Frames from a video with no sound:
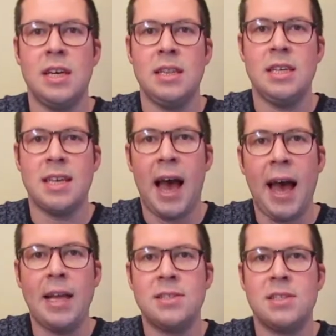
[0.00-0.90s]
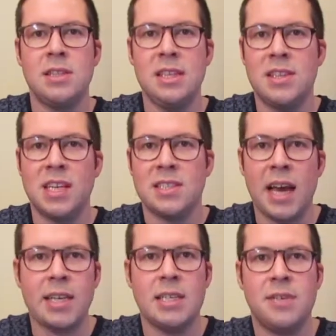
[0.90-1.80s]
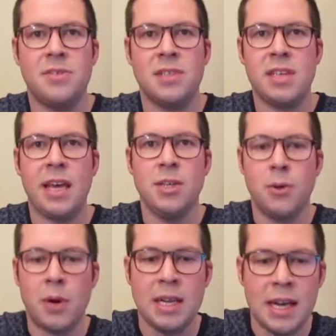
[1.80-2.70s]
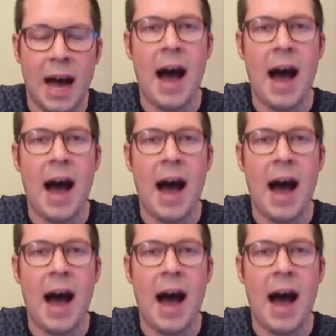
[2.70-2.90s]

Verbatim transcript: these heads these executives and say you know what